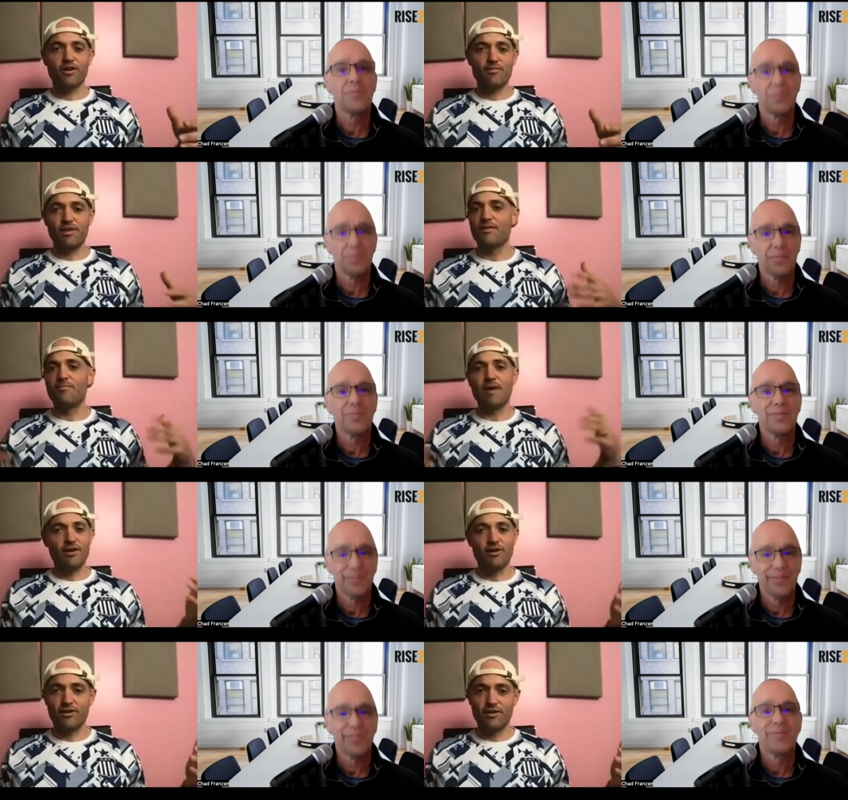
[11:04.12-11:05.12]
Speaker 1: can be, the
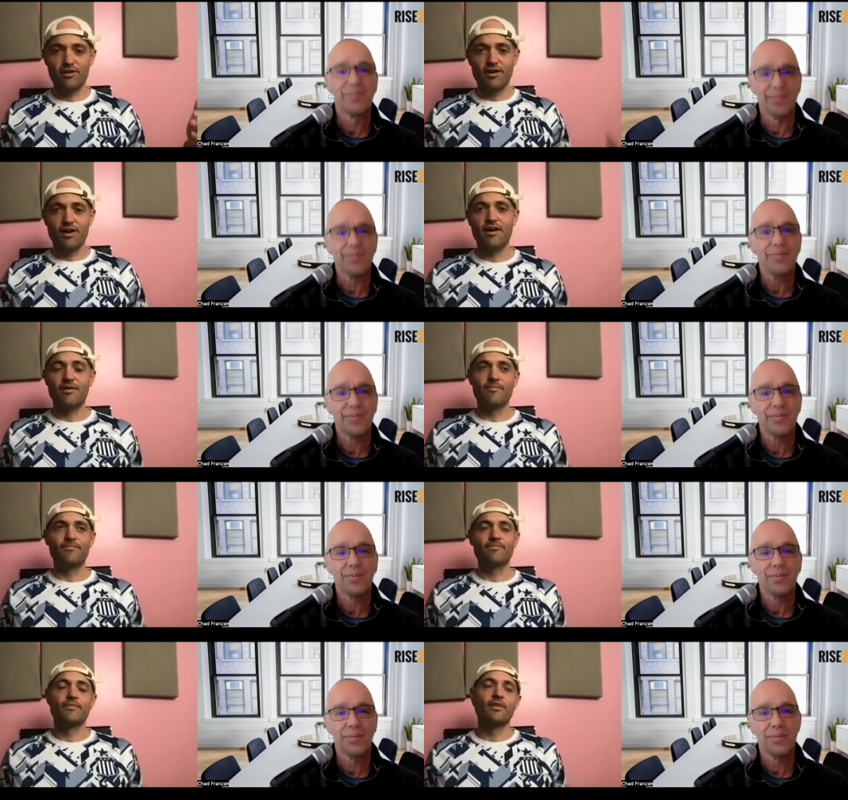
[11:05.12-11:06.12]
better.
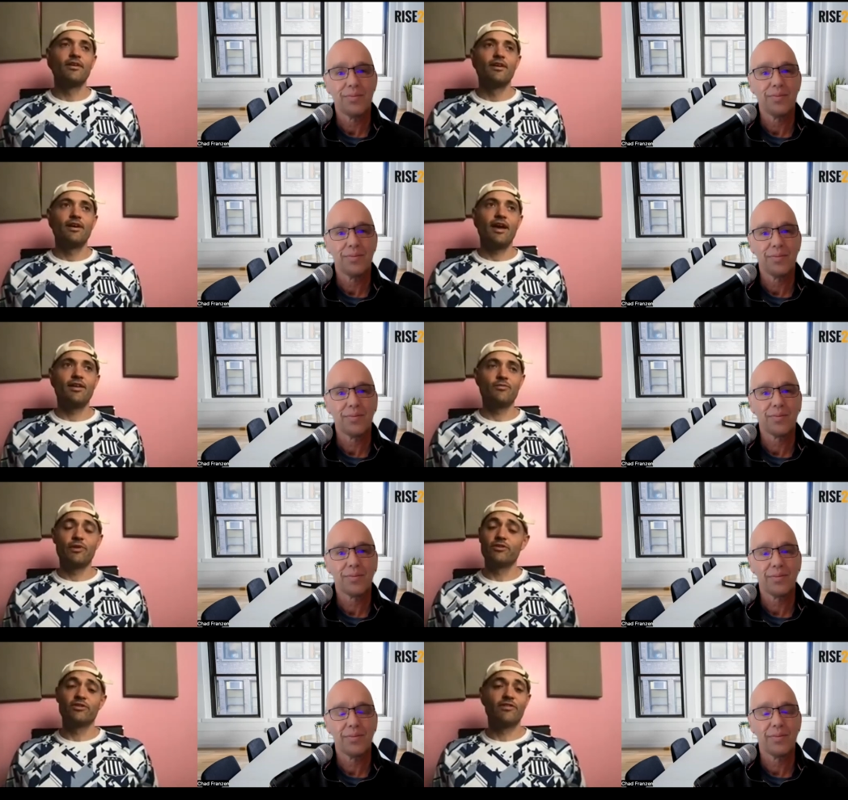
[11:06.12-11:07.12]
Um, and
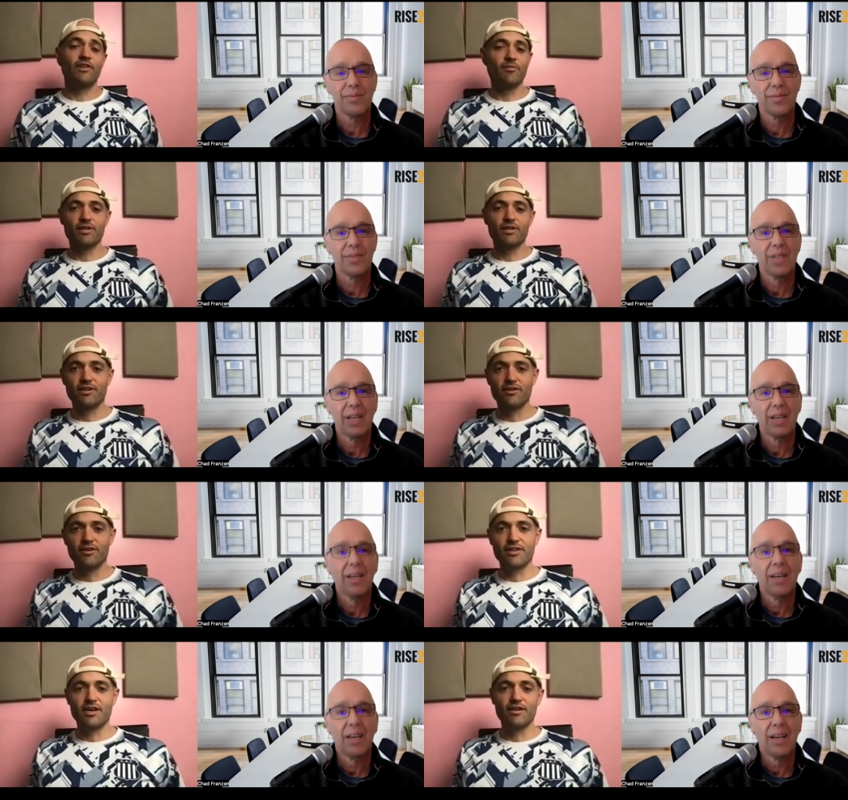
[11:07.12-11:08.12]
we were just very blessed to
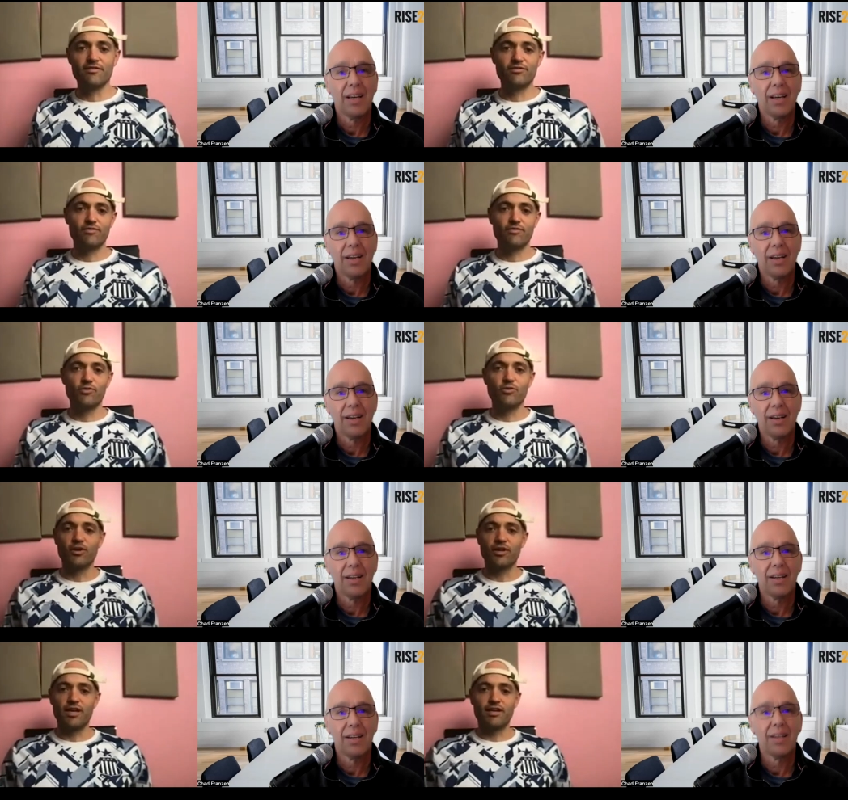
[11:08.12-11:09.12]
get on a lot of sort of cool
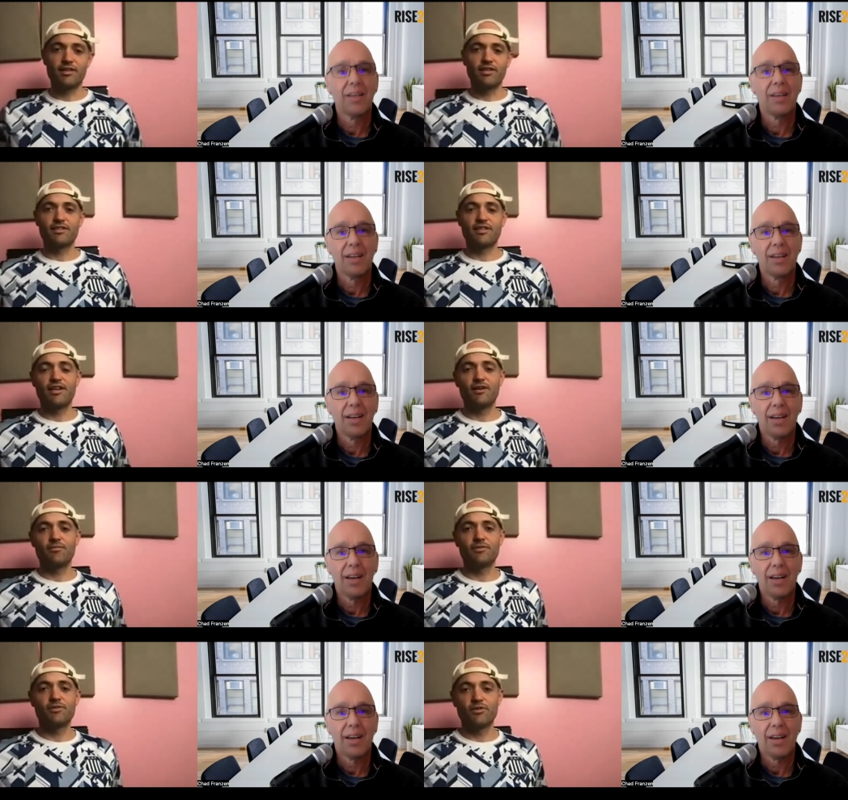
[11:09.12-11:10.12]
organic lists and that
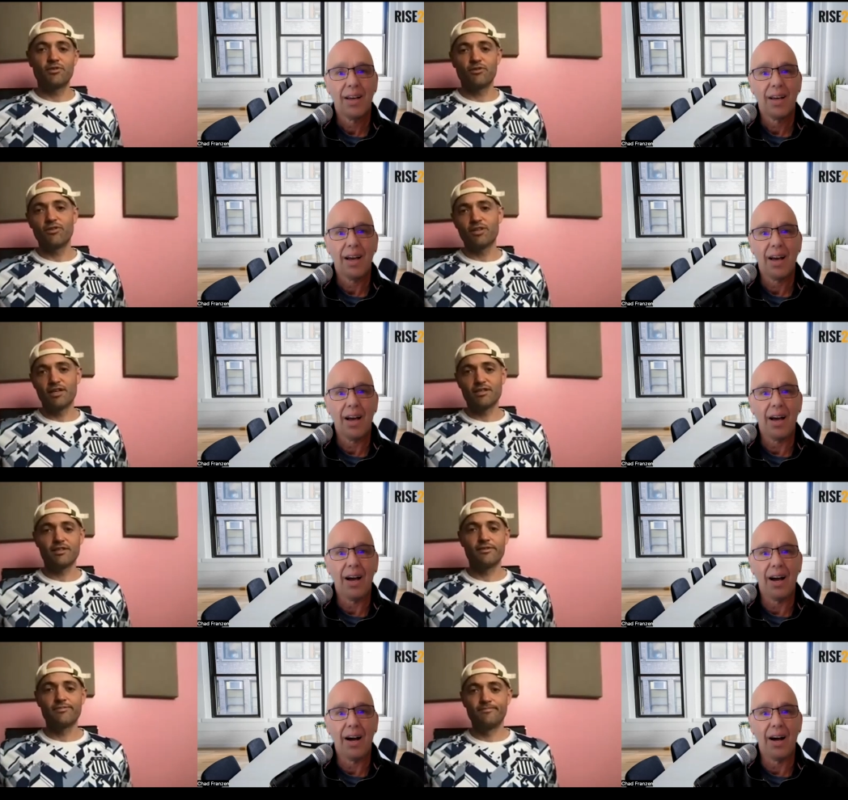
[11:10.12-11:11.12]
helped
Speaker 2: sort of grow the
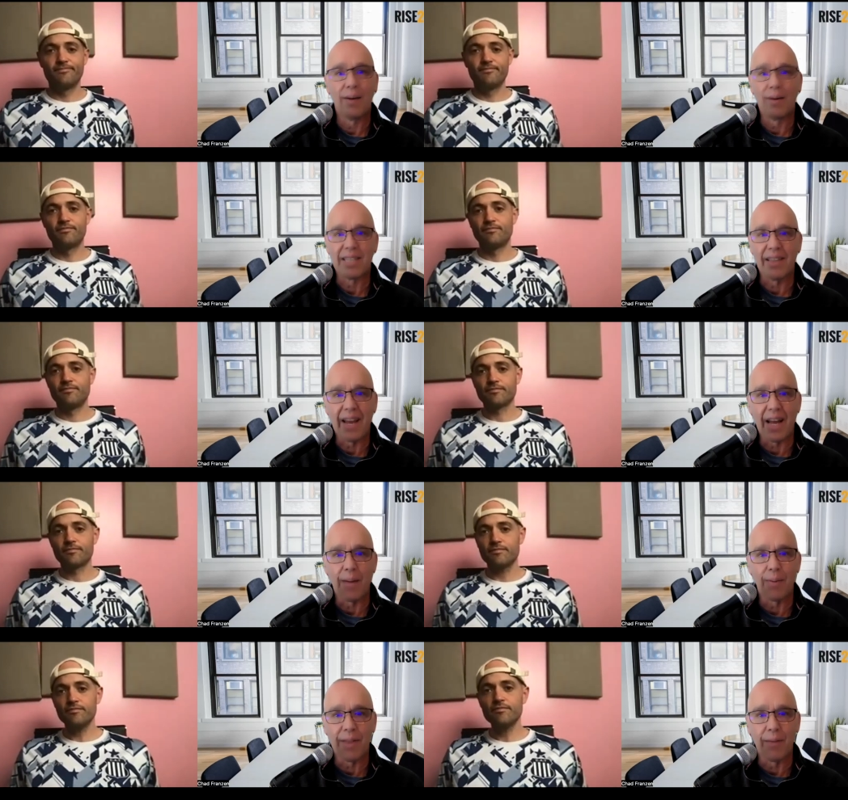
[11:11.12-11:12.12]
clientele i'm guessing that
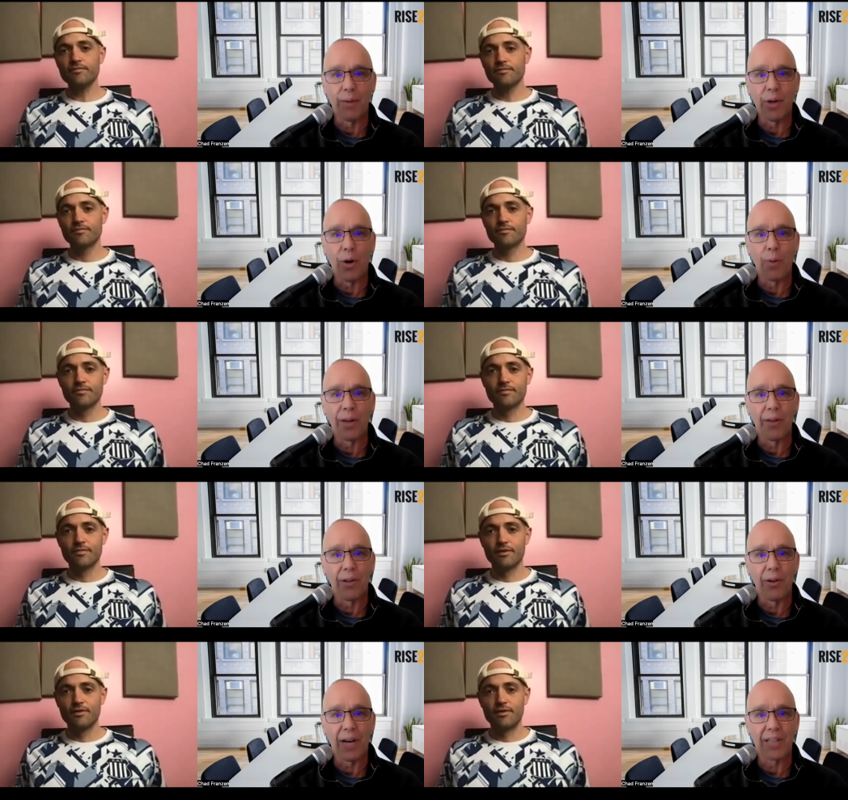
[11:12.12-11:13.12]
helped then when you opened
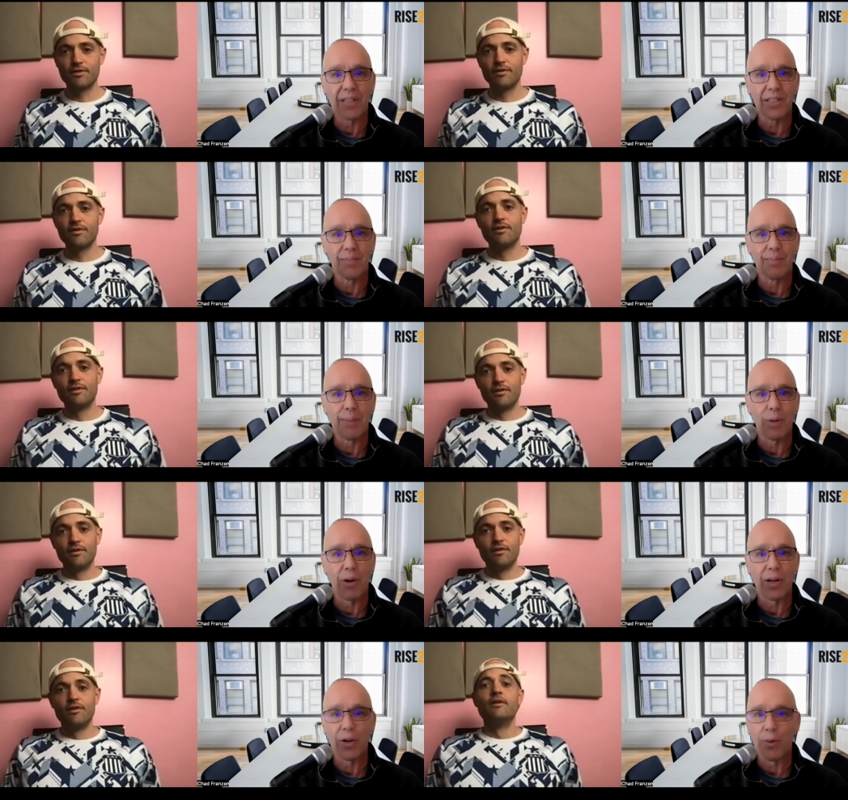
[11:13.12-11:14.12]
other locations and people
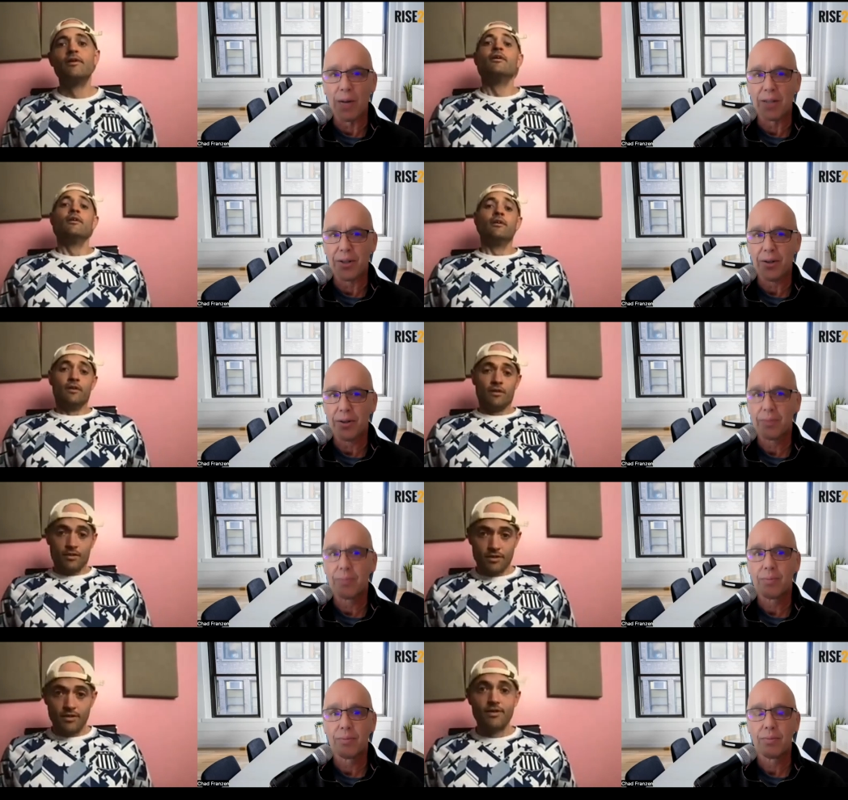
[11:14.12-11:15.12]
already knew about you
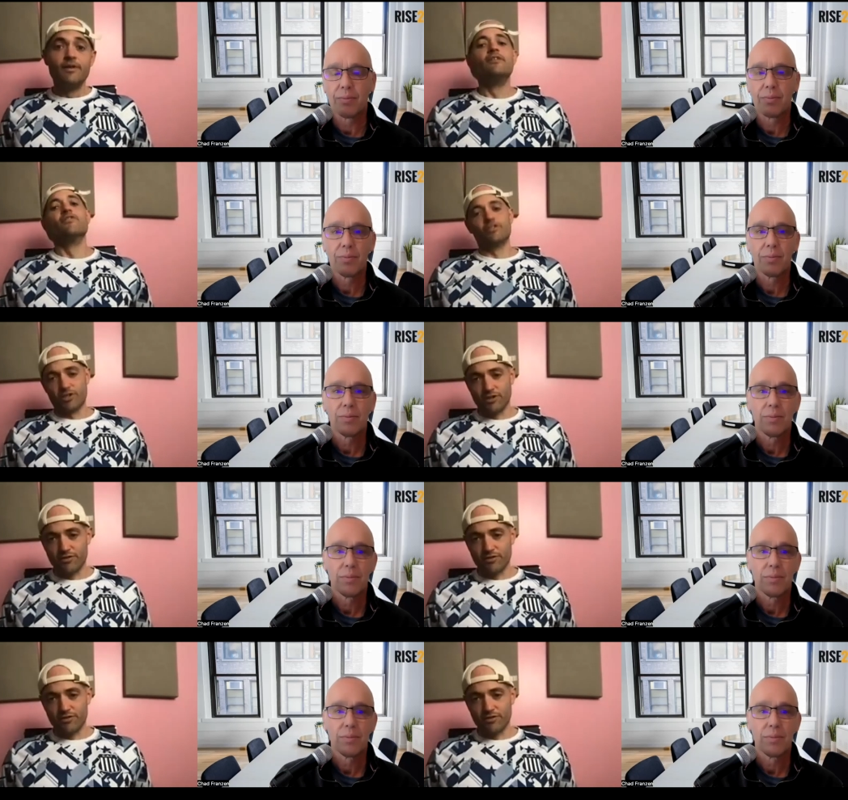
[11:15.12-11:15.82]
Speaker 1: for sure